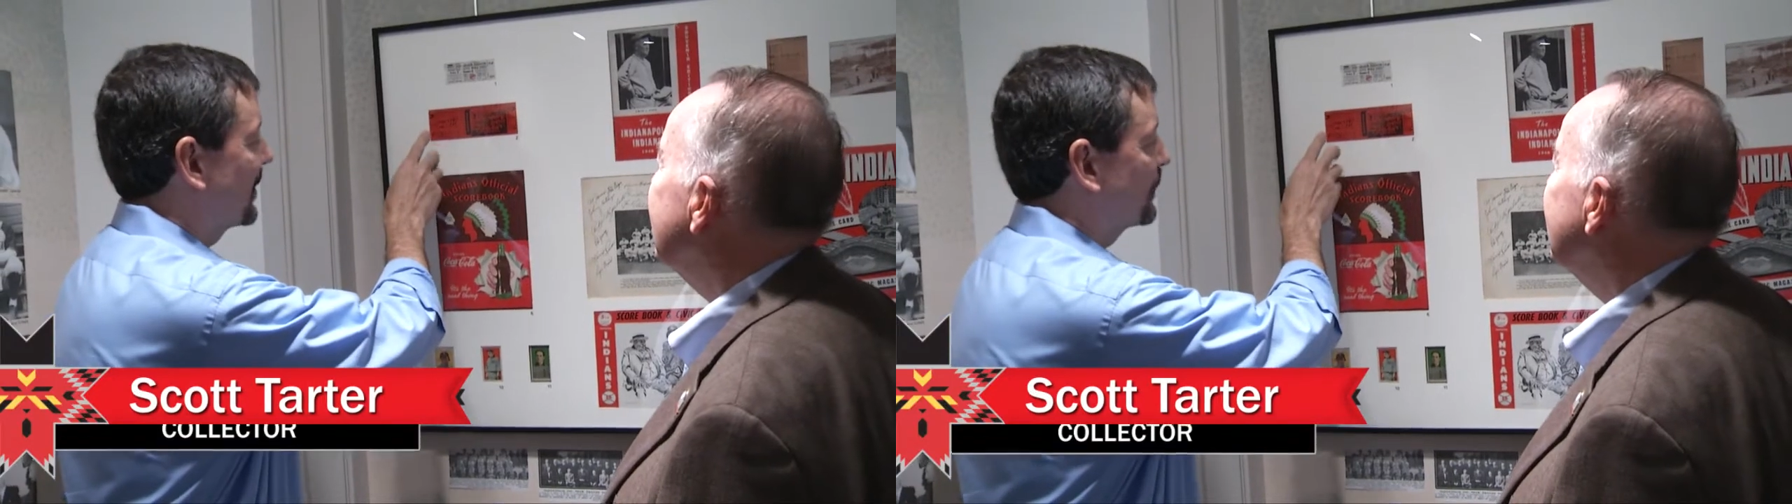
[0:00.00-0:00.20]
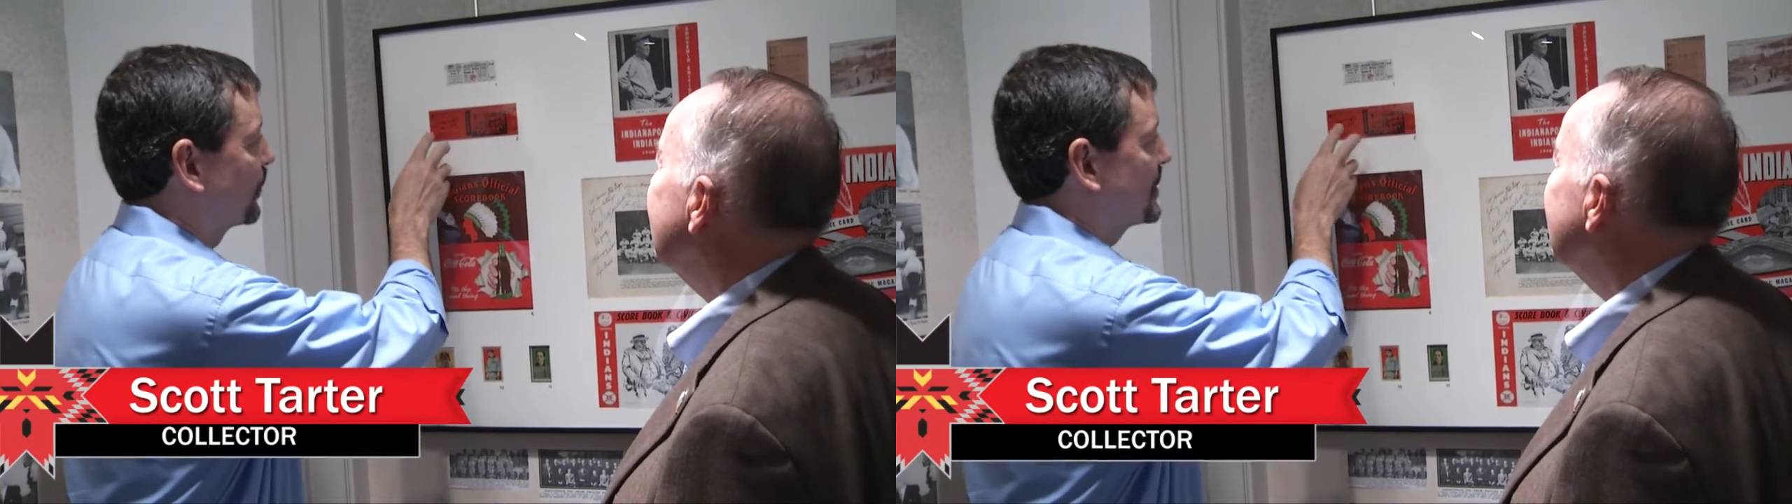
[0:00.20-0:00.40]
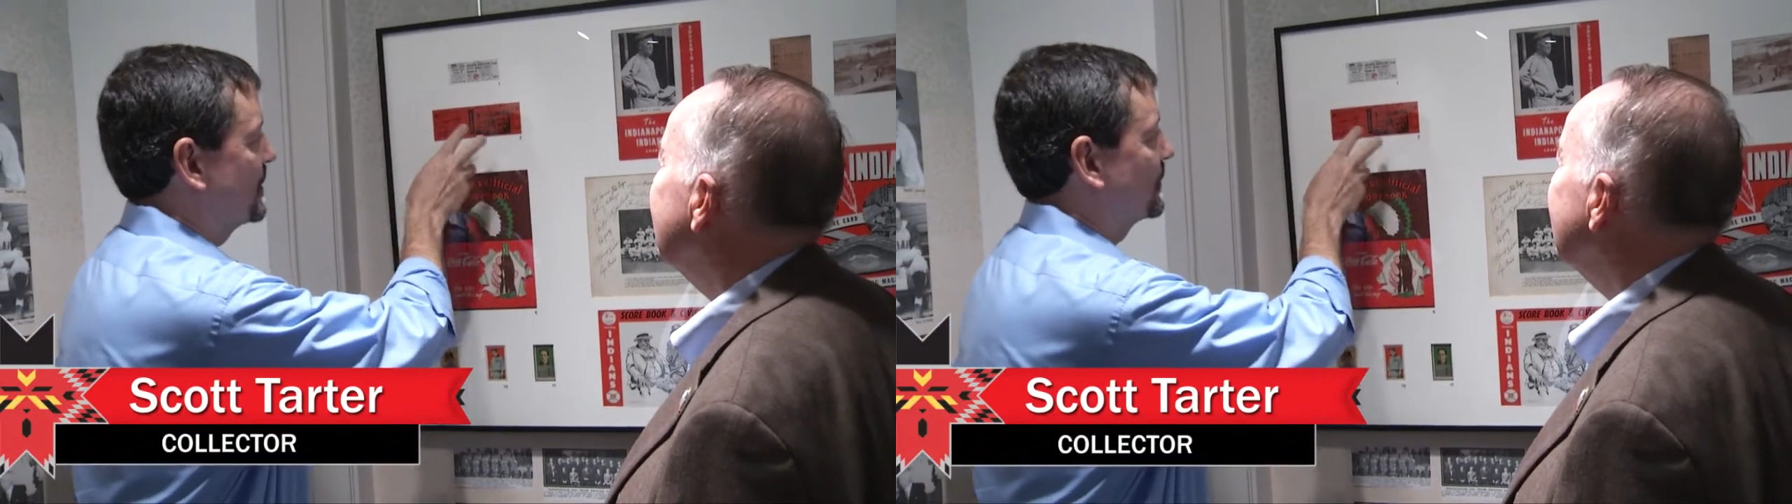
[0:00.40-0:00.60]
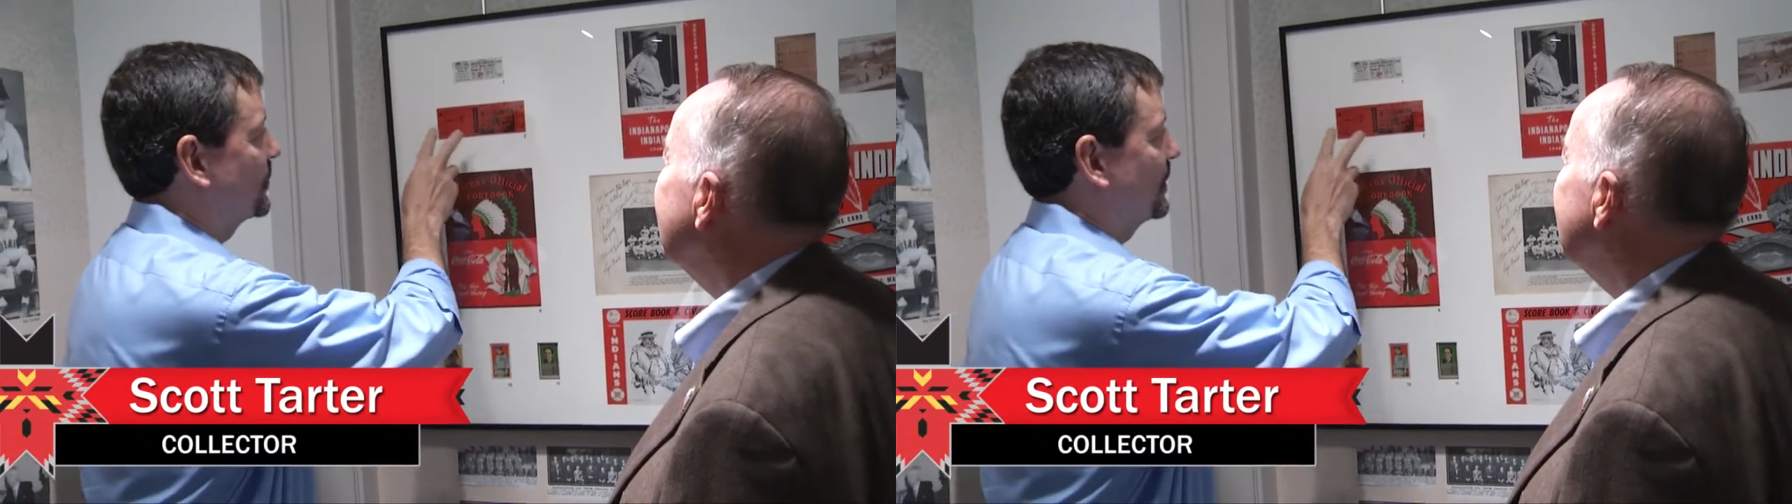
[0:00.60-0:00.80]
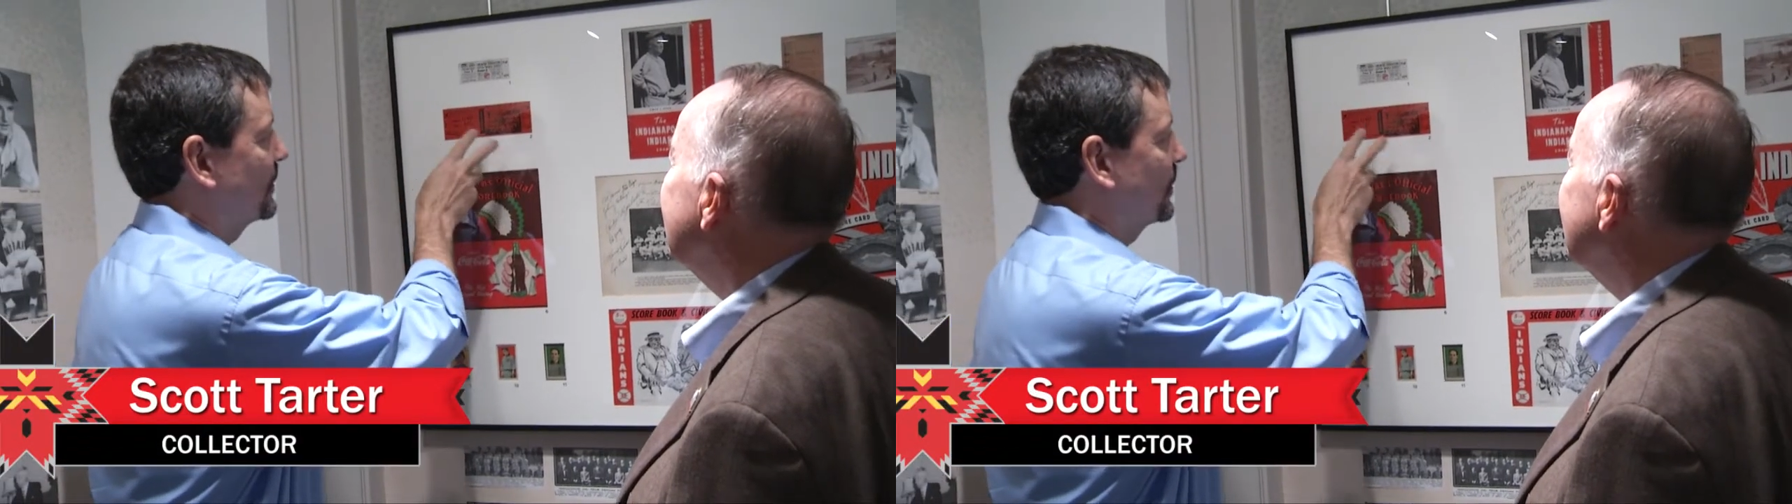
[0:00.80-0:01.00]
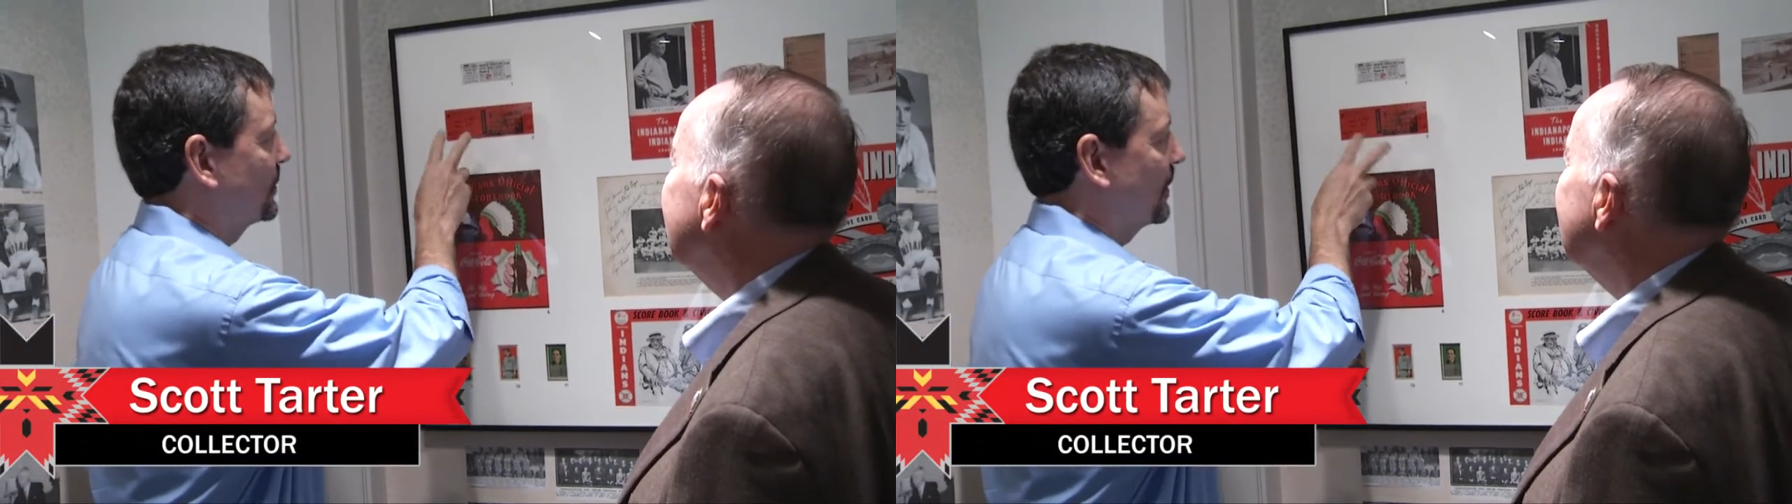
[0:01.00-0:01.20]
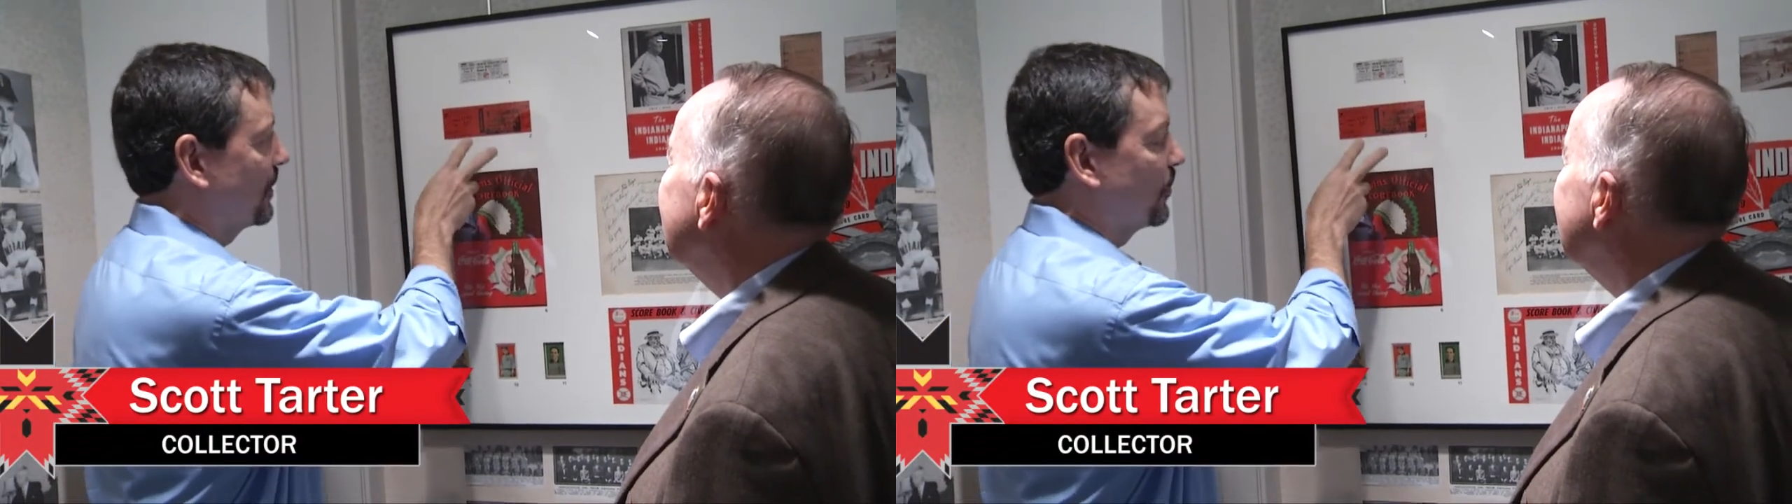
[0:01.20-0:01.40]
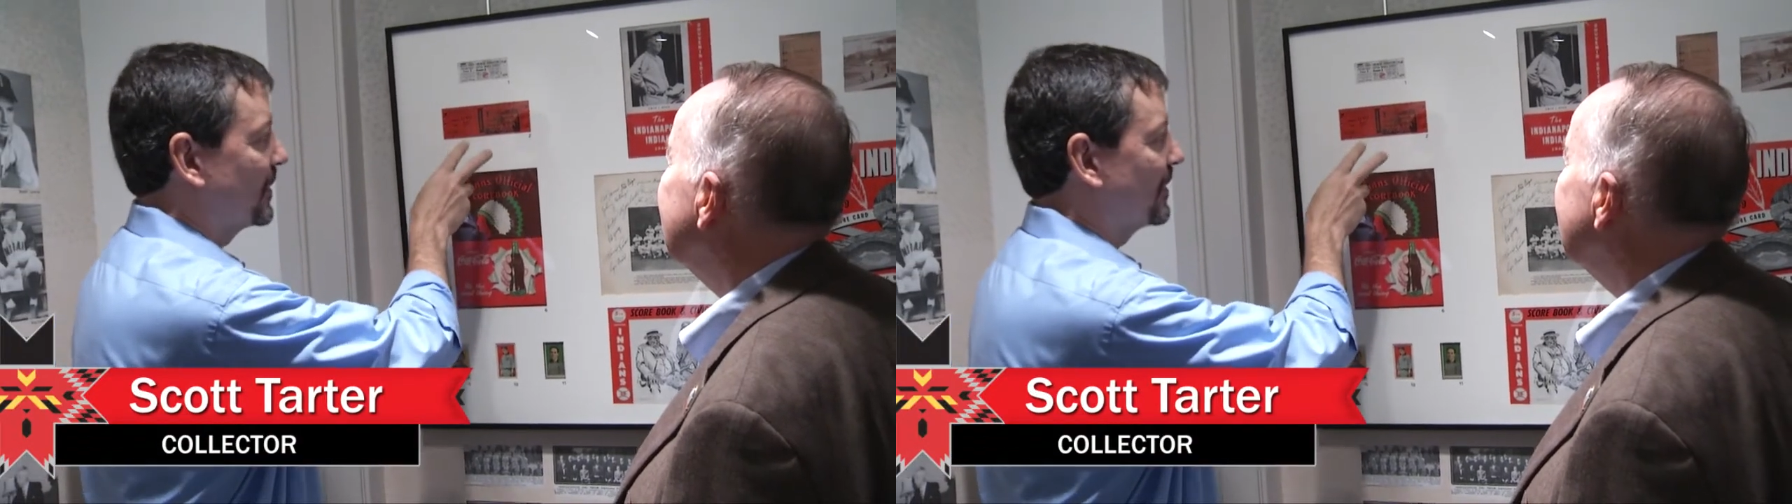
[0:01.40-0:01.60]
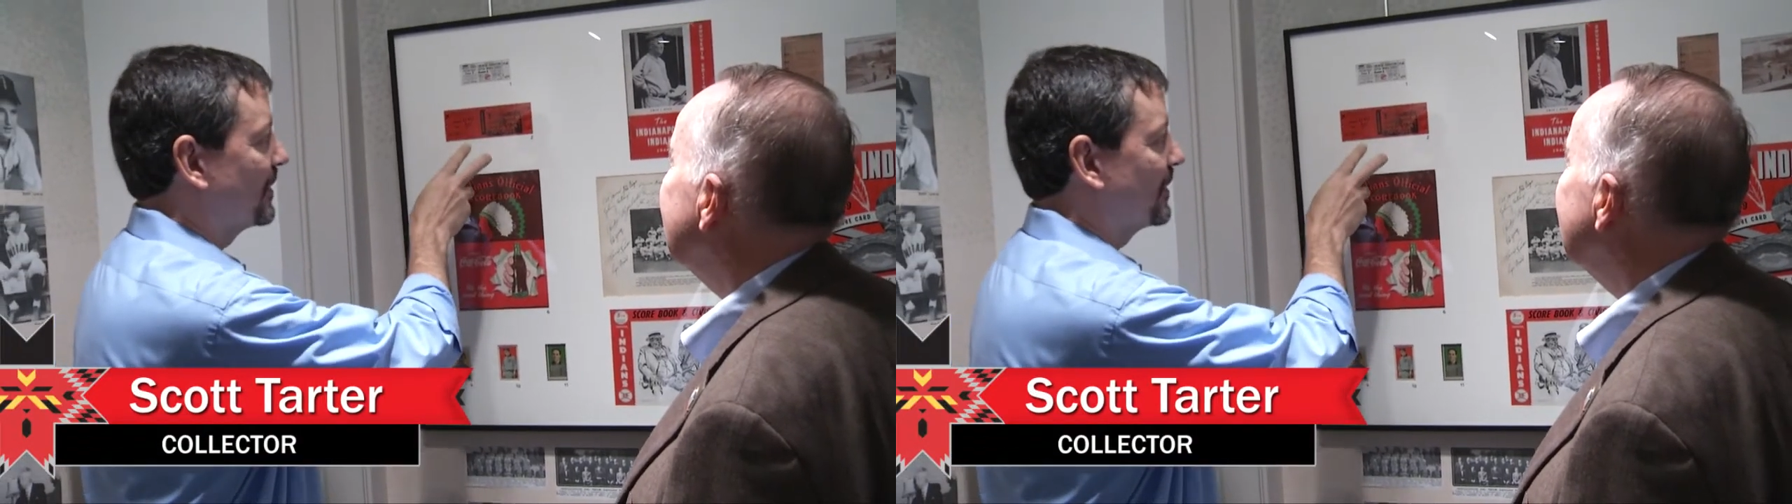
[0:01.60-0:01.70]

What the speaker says: got so much history associated with it.